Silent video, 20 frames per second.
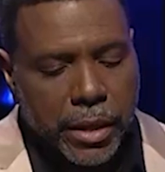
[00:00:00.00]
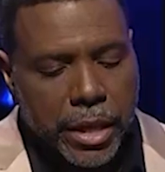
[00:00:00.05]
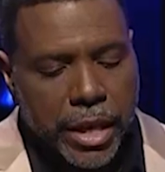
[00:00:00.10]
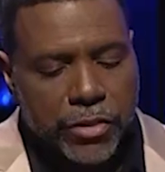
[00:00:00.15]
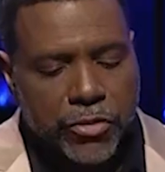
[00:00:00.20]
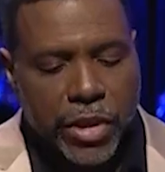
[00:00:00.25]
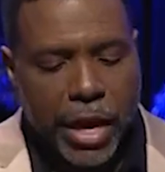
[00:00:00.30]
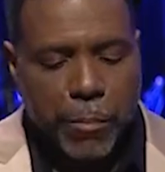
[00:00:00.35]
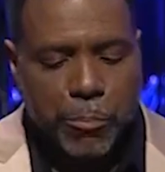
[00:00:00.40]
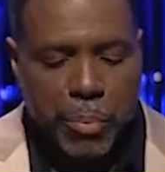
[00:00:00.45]

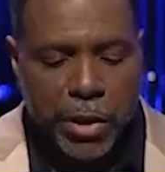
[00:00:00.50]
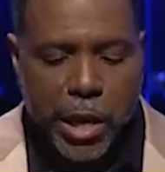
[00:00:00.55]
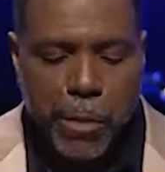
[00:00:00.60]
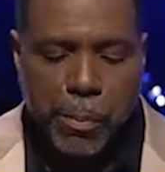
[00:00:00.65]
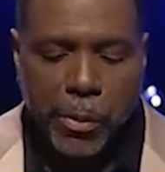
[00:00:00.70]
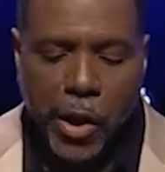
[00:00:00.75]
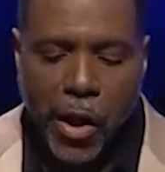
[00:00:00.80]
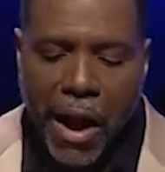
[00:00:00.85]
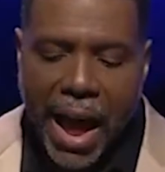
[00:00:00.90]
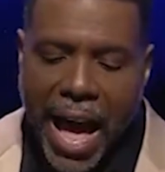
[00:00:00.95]
is that
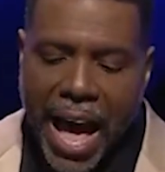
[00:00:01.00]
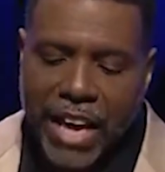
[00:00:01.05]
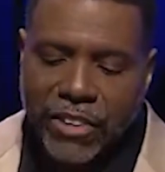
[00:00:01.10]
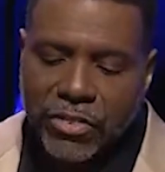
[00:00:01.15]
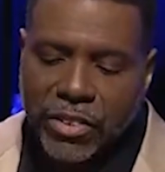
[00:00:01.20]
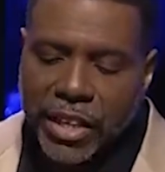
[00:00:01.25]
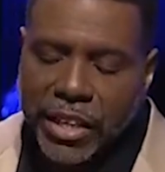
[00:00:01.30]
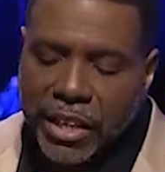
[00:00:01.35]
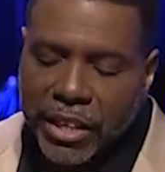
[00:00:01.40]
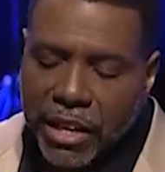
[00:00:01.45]
people are
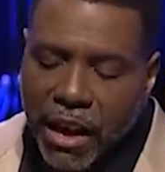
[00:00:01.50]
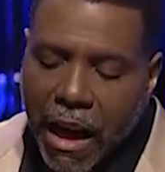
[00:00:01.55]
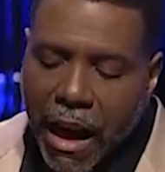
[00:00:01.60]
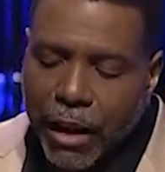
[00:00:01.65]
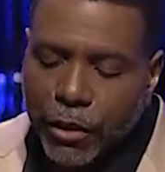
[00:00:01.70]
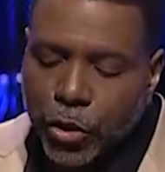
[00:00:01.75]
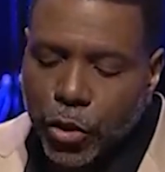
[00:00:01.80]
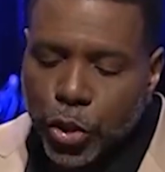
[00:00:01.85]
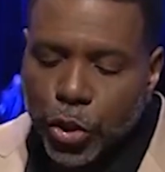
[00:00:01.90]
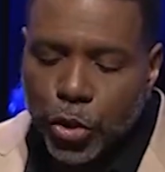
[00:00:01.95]
asking
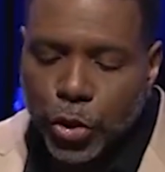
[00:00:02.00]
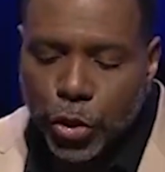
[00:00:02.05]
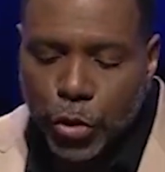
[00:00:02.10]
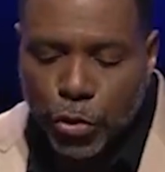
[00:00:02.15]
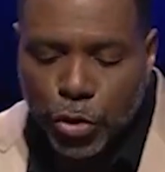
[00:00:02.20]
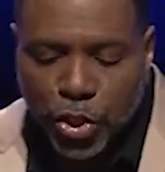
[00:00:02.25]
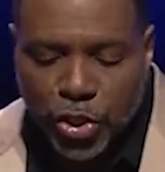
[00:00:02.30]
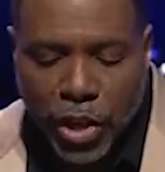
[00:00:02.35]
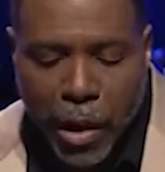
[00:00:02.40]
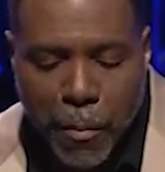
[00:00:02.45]
God to do
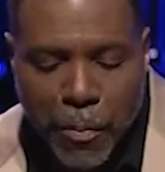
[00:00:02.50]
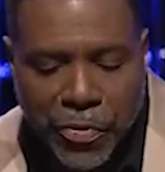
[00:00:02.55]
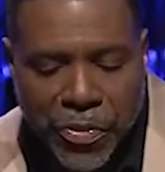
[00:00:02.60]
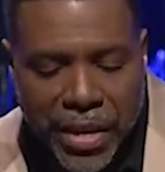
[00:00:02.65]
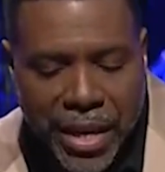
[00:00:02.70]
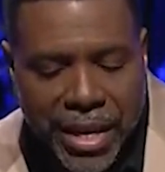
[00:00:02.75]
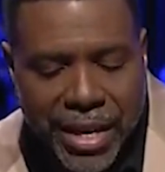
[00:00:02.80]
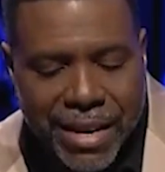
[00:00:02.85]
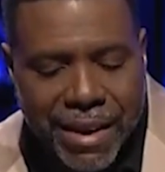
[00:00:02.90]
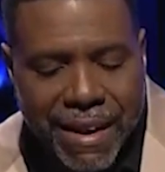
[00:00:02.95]

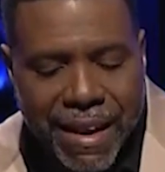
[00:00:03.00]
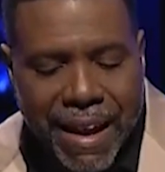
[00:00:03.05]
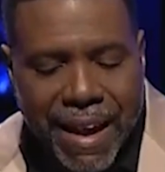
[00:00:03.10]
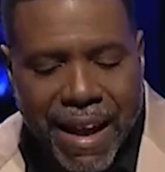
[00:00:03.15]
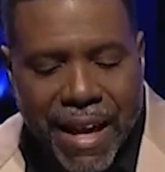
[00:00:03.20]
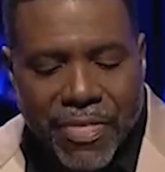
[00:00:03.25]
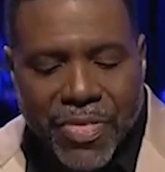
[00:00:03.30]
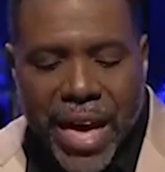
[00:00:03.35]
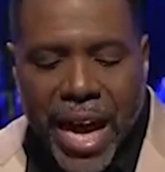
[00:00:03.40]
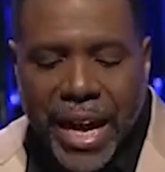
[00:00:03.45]
something
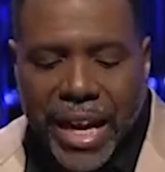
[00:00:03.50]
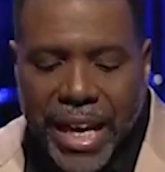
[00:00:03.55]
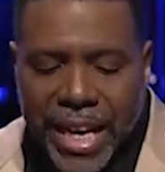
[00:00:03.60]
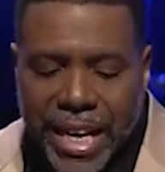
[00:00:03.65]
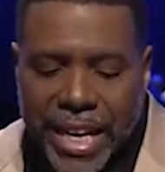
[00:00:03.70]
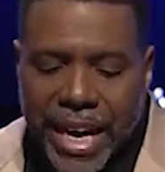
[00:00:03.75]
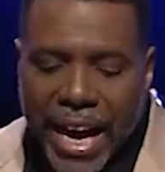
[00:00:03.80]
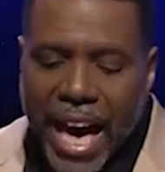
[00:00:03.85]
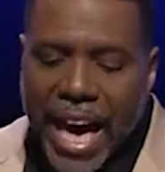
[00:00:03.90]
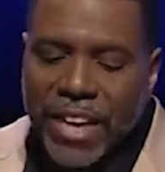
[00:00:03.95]
that
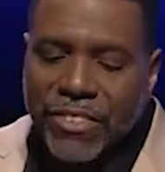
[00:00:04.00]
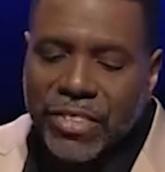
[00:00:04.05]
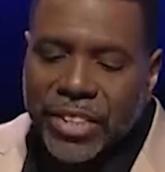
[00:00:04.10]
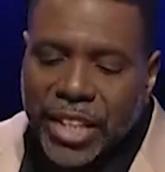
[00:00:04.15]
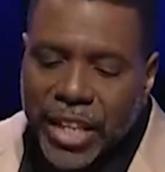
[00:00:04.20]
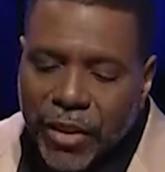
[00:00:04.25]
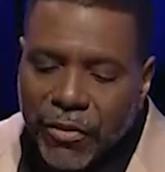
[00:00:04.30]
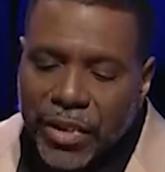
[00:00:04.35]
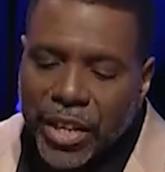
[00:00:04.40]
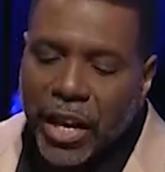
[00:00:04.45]
He has
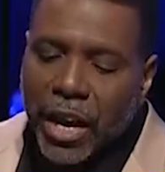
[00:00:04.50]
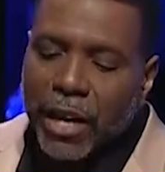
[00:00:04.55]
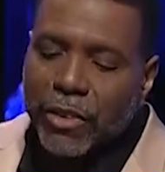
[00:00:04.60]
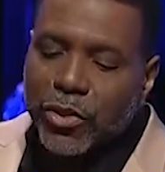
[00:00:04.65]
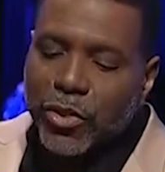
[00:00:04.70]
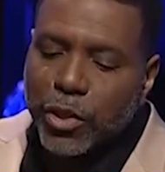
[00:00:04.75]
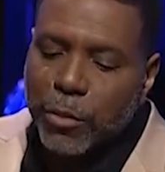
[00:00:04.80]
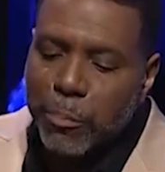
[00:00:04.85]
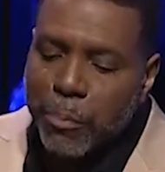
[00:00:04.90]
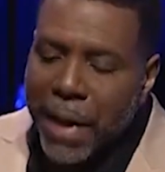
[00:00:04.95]
given
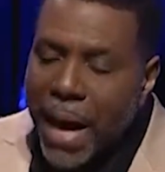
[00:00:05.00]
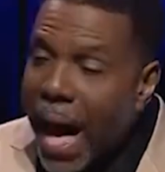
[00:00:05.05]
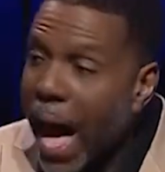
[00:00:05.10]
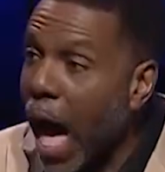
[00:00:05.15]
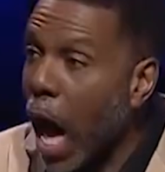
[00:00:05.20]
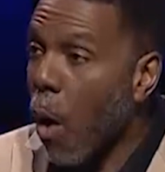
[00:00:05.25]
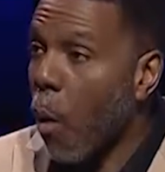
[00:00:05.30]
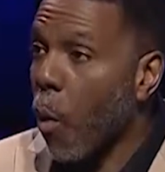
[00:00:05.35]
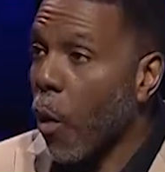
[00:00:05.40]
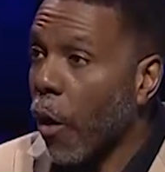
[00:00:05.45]
us the
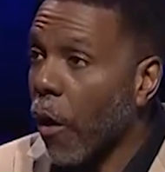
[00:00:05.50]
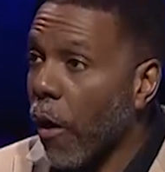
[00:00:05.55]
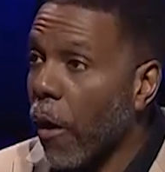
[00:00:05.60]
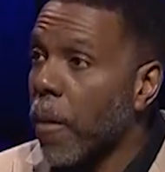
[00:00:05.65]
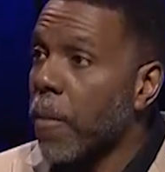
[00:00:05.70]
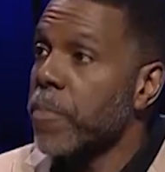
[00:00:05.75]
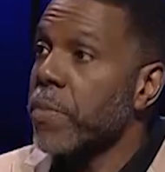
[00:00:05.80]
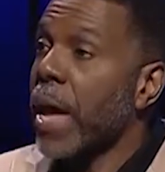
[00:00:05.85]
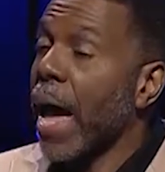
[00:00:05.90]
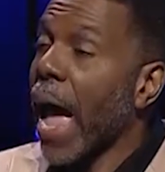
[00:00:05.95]
power
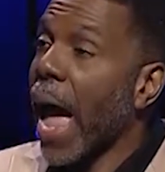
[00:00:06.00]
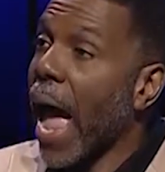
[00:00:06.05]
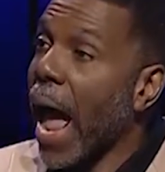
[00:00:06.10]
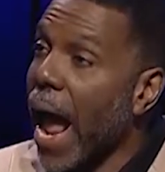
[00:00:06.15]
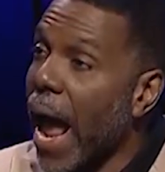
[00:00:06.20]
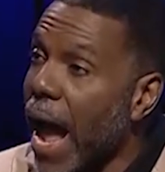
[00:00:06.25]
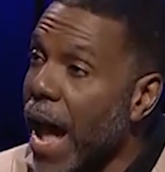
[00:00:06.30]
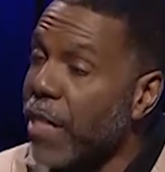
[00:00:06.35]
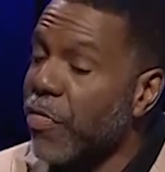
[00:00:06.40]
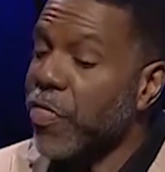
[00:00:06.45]

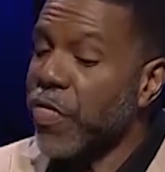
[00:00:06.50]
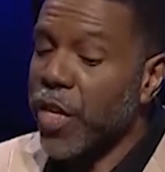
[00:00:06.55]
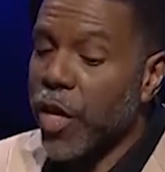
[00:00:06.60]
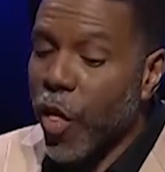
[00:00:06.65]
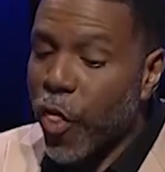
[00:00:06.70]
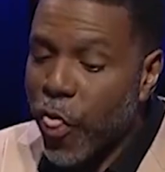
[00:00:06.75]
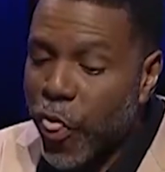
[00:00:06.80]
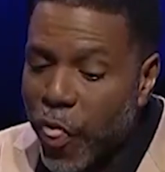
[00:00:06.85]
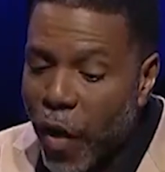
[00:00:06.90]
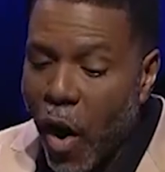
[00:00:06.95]
and the
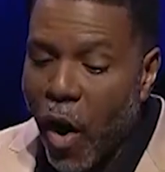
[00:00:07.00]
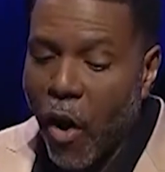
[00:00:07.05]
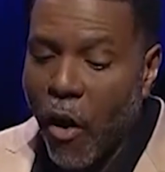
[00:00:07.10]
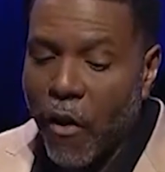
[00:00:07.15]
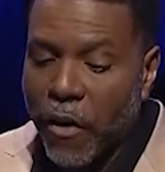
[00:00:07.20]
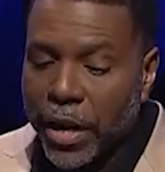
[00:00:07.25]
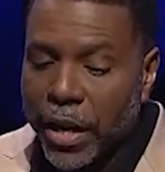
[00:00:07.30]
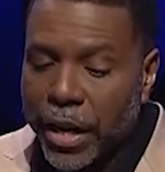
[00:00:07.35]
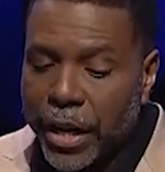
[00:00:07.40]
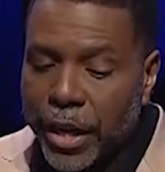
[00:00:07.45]

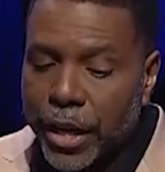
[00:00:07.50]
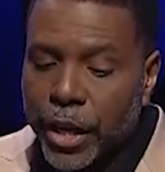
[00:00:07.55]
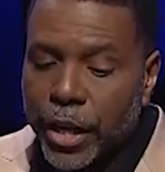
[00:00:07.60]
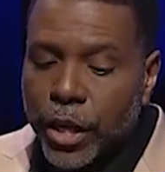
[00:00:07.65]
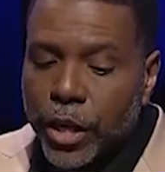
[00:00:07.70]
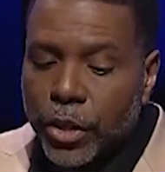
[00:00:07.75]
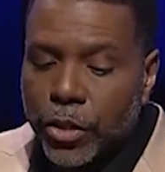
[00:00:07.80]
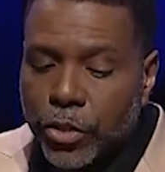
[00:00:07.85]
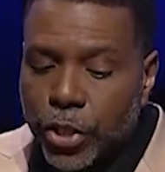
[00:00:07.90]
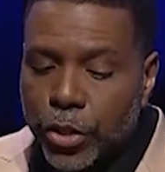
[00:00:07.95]
authority
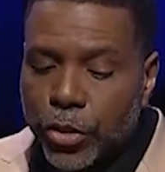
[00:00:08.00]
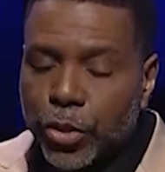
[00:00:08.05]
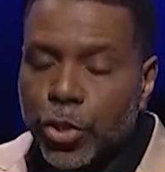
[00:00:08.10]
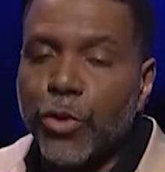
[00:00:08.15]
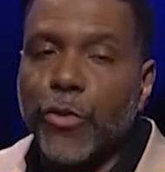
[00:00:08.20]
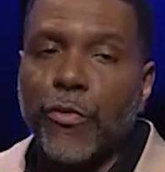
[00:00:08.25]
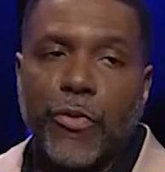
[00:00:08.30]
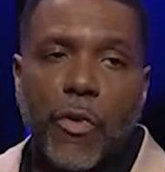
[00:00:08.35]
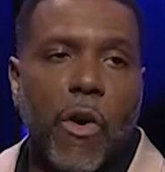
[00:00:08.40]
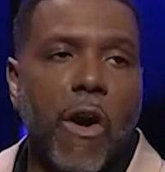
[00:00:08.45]
to
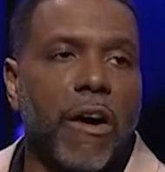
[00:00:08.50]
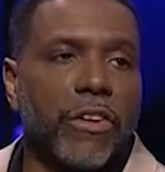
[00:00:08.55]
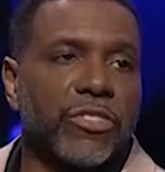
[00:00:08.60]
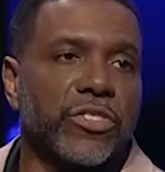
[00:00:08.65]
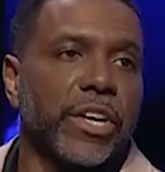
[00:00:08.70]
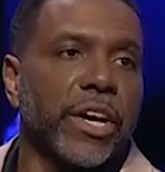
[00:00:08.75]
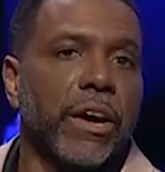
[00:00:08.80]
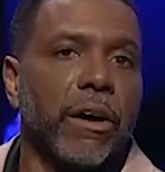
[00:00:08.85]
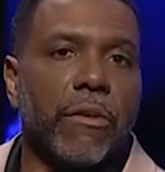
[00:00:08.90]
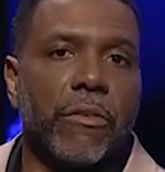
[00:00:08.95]
do for
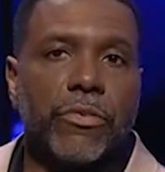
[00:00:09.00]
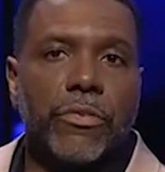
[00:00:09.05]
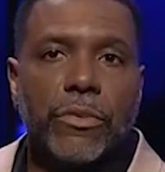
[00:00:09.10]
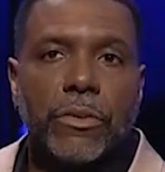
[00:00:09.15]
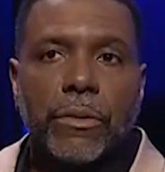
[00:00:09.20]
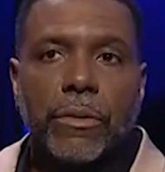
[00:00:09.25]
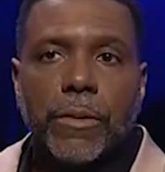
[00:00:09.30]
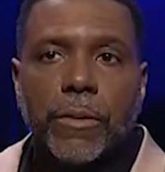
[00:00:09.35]
ourselves.